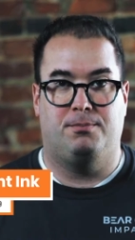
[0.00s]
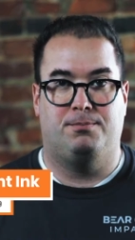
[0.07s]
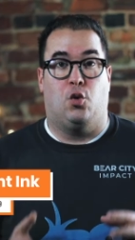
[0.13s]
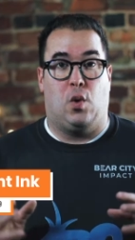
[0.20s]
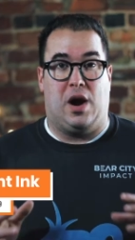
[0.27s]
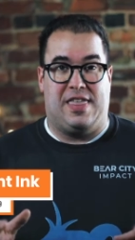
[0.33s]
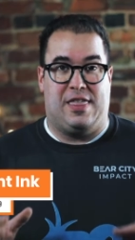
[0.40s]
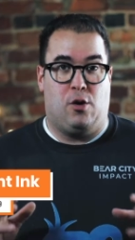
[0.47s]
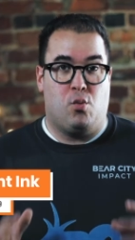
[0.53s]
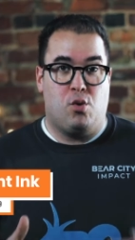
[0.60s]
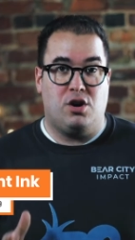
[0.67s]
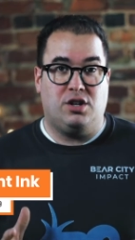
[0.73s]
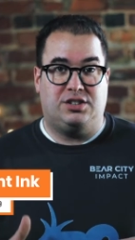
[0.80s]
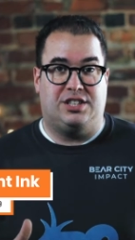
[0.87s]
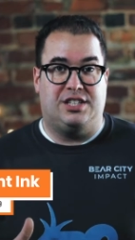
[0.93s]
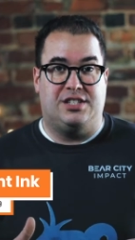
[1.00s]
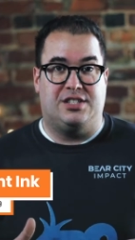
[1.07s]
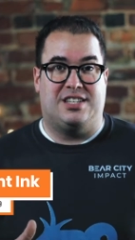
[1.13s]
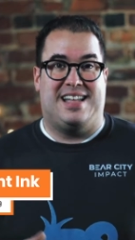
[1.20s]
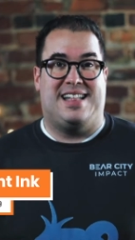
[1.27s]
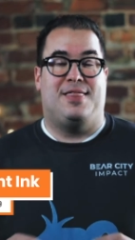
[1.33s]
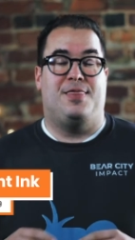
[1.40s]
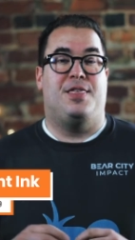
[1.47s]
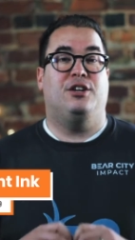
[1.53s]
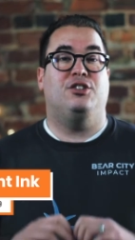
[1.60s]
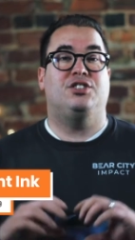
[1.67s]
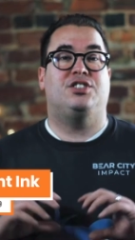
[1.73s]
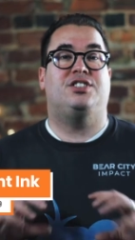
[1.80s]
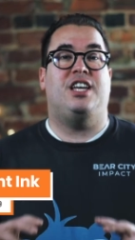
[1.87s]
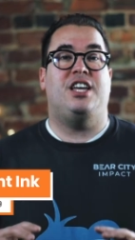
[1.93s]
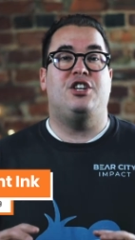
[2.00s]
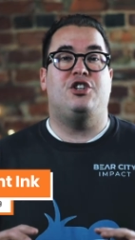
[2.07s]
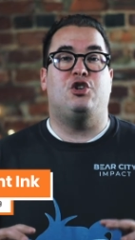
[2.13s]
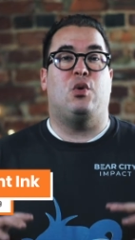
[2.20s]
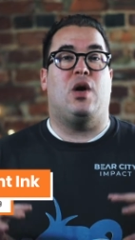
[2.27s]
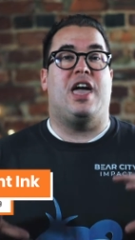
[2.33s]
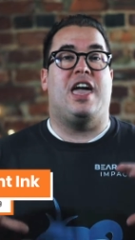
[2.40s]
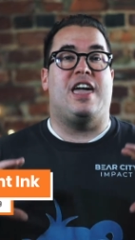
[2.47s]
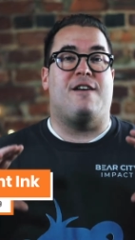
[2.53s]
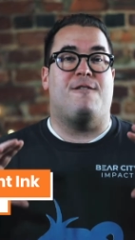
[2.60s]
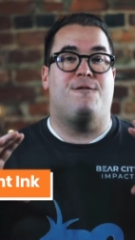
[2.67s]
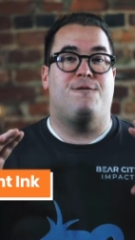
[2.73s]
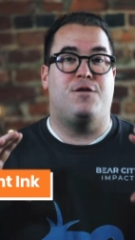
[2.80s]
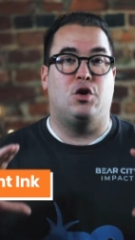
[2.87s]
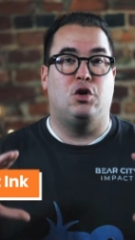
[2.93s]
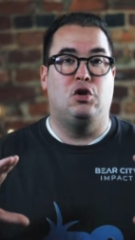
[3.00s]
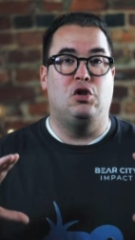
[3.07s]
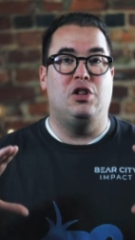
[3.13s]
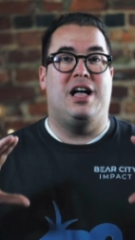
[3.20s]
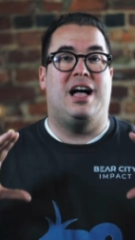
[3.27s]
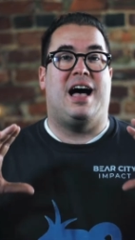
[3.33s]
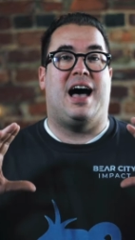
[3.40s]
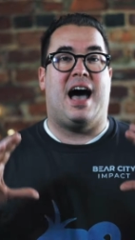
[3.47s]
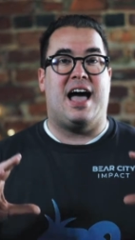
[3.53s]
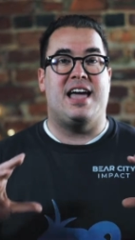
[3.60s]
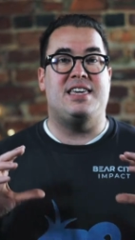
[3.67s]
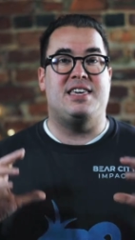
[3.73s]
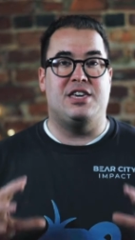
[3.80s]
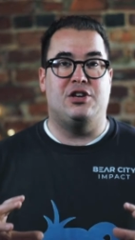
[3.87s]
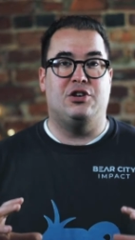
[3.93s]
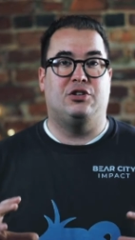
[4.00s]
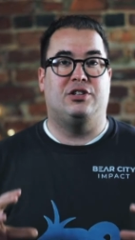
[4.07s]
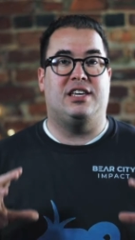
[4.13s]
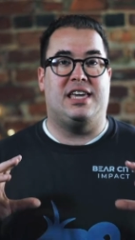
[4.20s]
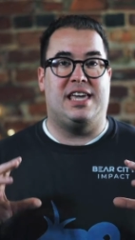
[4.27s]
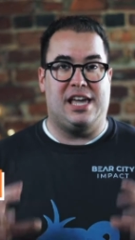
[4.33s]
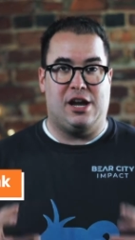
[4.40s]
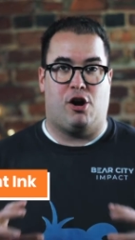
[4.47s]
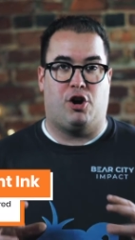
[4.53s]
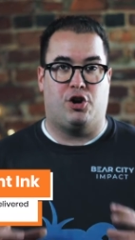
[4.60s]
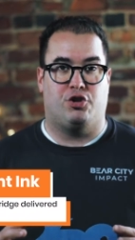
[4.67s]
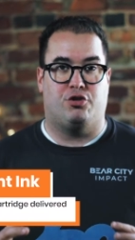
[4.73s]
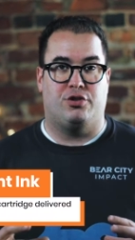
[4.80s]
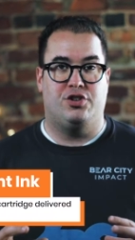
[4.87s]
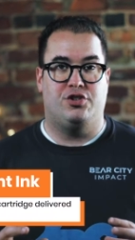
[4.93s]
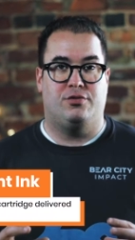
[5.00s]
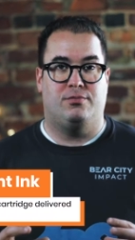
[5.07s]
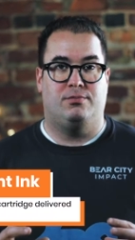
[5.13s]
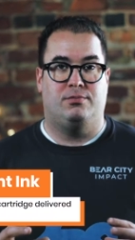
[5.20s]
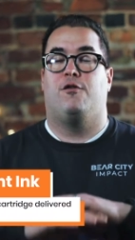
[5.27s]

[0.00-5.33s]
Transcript: The way that works is they'll send you a full high yield ink cartridge